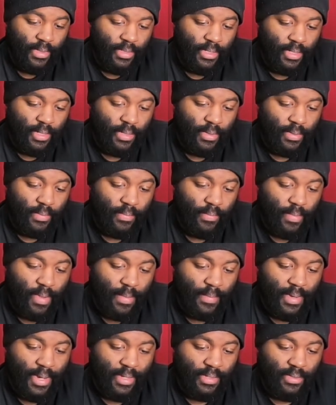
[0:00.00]
So
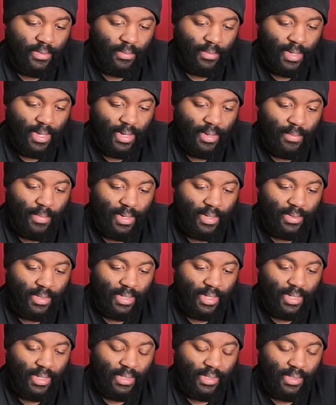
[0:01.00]
I'm not too mad about
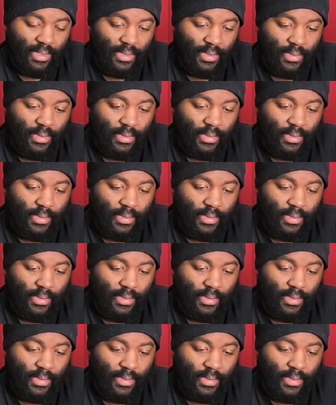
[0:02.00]
that.